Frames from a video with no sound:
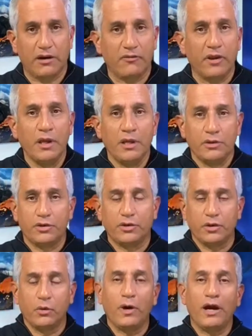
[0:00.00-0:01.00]
of. They were
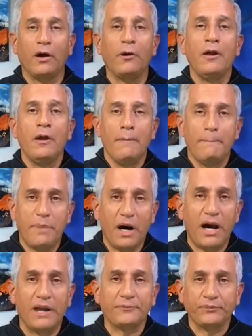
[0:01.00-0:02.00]
doing well,
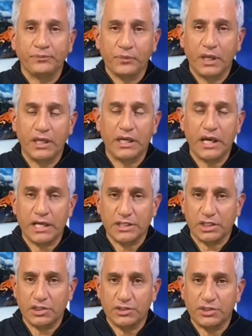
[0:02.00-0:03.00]
but it
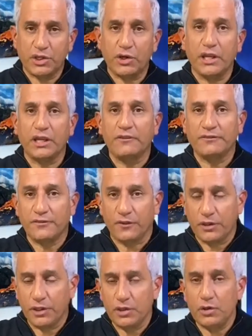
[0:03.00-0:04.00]
got concerning for
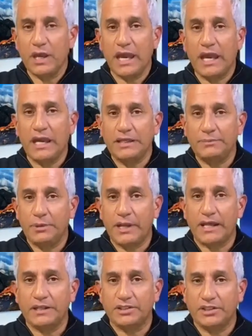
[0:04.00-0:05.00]
the UK, put
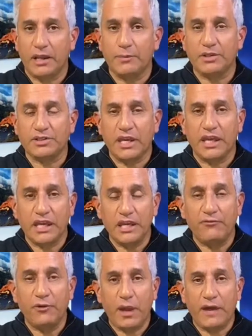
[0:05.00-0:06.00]
out a statement saying,
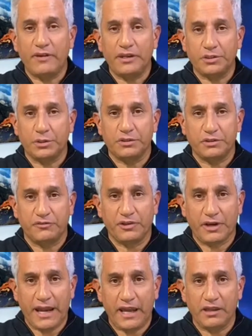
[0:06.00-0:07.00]
if you have a history of severe
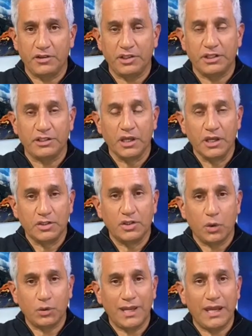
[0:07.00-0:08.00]
allergies,
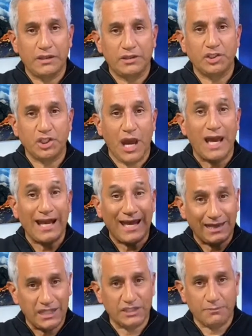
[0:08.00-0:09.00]
don't take this shot
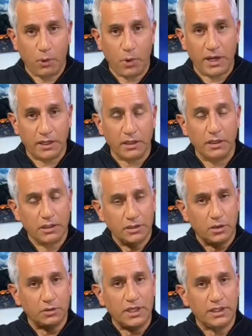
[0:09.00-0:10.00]
at this point.
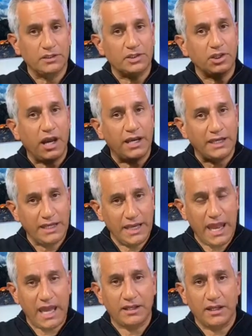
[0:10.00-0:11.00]
Don't take the shot
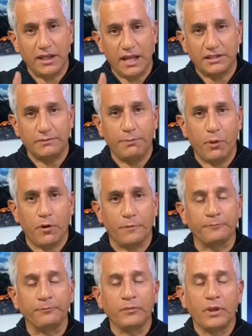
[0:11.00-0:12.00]
yet. And that's
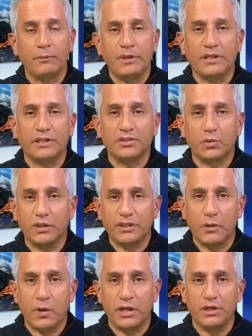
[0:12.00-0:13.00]
important because what they
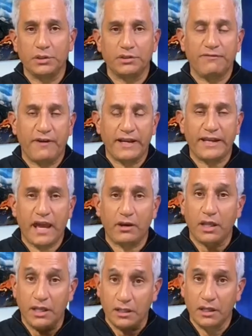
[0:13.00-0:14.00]
want to do is find
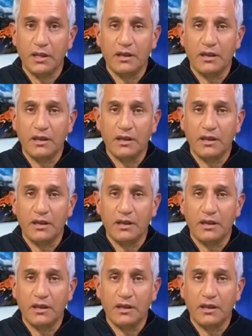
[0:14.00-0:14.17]
out, and